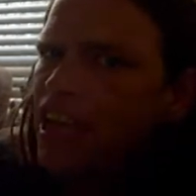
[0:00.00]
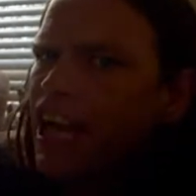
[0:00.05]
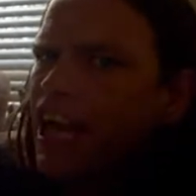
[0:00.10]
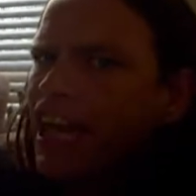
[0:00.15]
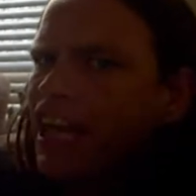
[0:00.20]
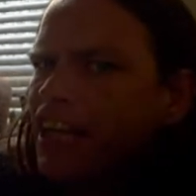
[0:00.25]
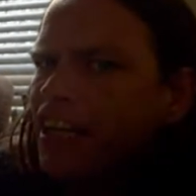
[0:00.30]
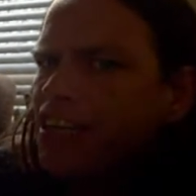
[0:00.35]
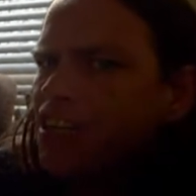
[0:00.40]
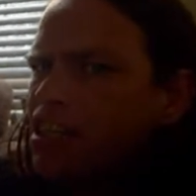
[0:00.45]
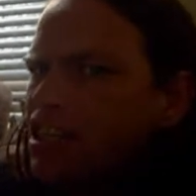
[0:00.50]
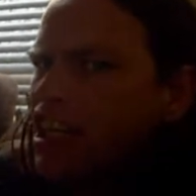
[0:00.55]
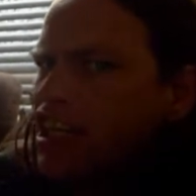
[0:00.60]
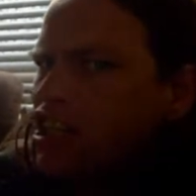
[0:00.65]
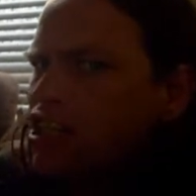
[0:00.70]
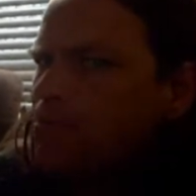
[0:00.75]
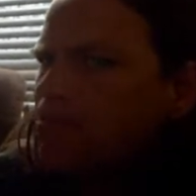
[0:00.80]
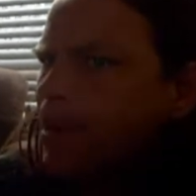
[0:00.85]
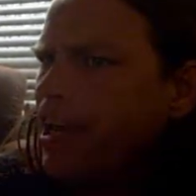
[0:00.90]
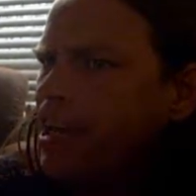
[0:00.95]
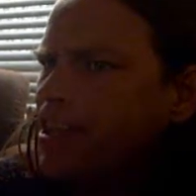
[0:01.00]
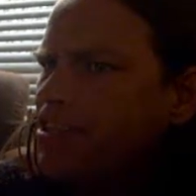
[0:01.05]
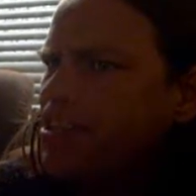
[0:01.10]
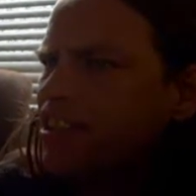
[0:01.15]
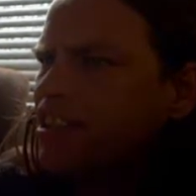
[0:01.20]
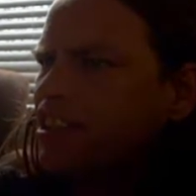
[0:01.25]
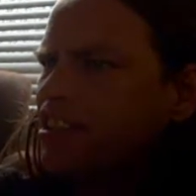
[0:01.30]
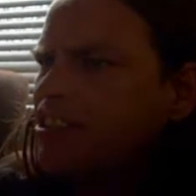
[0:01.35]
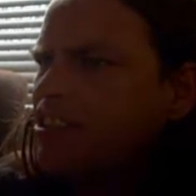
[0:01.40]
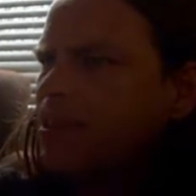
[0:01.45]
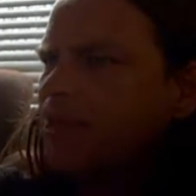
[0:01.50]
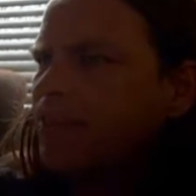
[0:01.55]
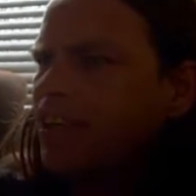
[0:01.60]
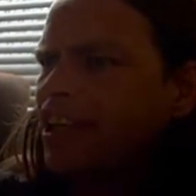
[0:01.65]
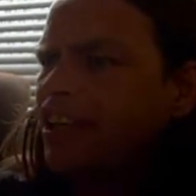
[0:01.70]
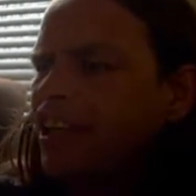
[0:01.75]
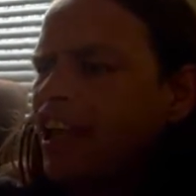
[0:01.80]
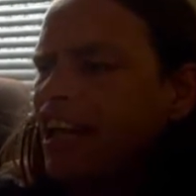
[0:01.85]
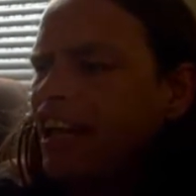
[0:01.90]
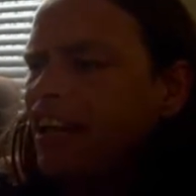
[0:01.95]
to kind of touch base on
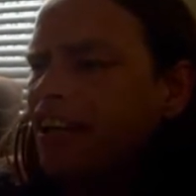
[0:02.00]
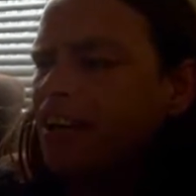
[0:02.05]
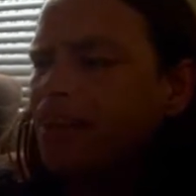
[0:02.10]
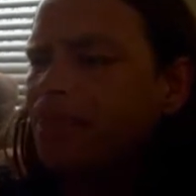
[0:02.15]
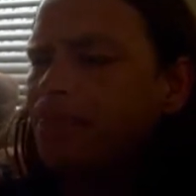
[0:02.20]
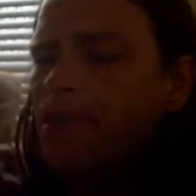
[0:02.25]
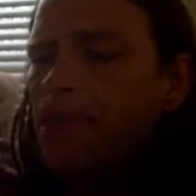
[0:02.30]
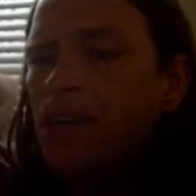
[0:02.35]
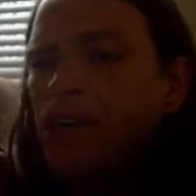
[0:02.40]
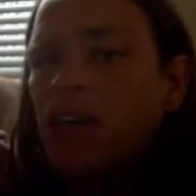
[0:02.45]
something that um